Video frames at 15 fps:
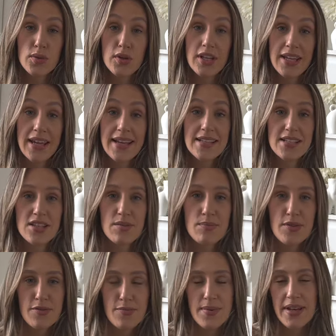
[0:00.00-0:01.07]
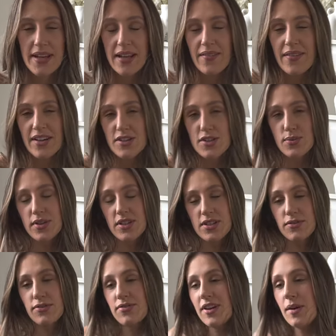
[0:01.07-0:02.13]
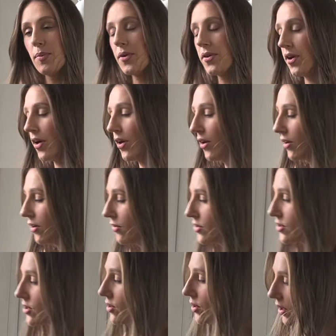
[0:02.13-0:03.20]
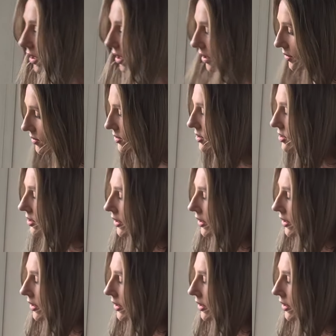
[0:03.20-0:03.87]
we're going to get into the movement now. I just want you to flip on over to your glutes.